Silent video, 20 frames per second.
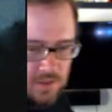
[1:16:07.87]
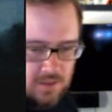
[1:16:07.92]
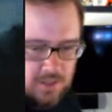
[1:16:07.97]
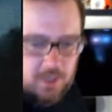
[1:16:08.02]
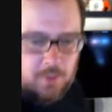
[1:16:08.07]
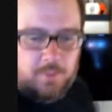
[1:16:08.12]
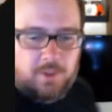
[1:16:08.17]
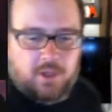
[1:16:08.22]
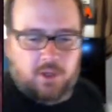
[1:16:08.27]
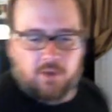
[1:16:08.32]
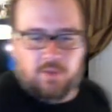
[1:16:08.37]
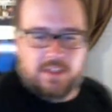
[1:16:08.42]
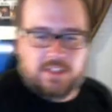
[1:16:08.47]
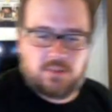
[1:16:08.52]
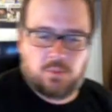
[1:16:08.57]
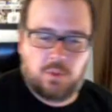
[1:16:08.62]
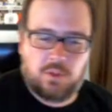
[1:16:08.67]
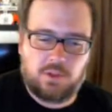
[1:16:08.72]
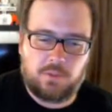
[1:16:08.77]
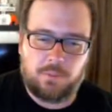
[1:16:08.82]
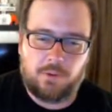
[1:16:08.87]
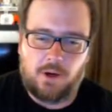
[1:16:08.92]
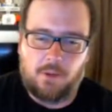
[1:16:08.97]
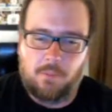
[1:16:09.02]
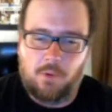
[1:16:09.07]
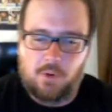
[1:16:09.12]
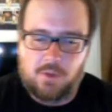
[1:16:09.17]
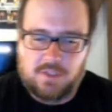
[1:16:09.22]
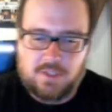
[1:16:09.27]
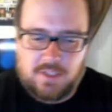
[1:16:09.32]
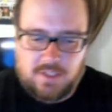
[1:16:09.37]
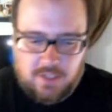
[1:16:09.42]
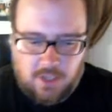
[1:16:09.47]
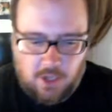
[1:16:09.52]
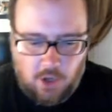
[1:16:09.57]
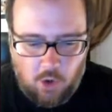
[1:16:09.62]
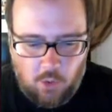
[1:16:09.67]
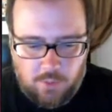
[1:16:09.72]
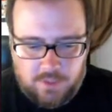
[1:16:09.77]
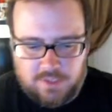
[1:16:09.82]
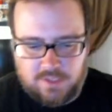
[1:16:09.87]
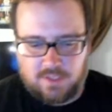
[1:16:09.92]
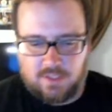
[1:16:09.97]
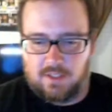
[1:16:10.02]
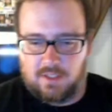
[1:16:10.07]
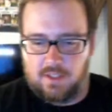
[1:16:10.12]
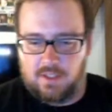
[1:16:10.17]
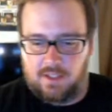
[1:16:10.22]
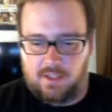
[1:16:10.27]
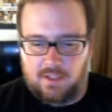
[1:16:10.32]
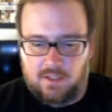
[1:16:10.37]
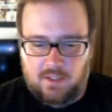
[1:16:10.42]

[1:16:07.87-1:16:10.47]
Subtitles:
There we go. That's what the problem always is. I always think that.